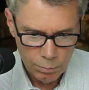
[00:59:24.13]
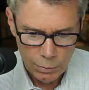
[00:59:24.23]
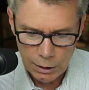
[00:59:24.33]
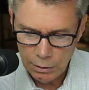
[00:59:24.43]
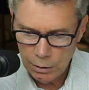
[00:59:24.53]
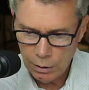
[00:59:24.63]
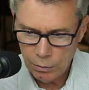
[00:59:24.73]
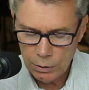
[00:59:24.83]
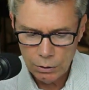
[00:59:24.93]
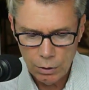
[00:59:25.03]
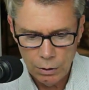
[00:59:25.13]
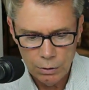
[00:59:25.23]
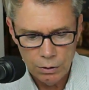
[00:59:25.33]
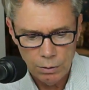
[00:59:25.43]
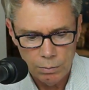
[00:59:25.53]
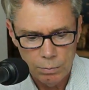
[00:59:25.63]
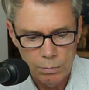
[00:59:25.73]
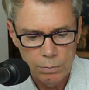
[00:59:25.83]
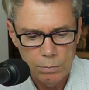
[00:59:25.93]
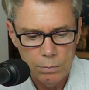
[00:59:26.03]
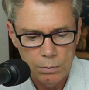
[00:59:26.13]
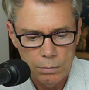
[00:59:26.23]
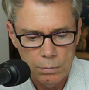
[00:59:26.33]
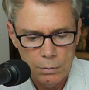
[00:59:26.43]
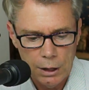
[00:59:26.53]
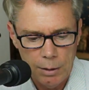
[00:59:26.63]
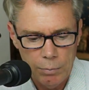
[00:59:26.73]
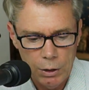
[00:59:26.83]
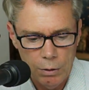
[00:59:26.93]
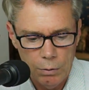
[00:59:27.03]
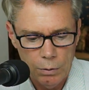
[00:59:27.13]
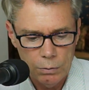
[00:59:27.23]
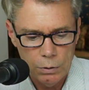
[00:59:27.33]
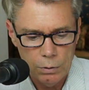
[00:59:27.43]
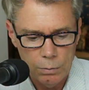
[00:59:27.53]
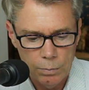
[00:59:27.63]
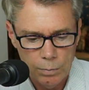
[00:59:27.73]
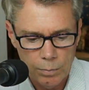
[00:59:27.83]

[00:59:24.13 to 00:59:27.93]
But, you know, it's hard to top the 002.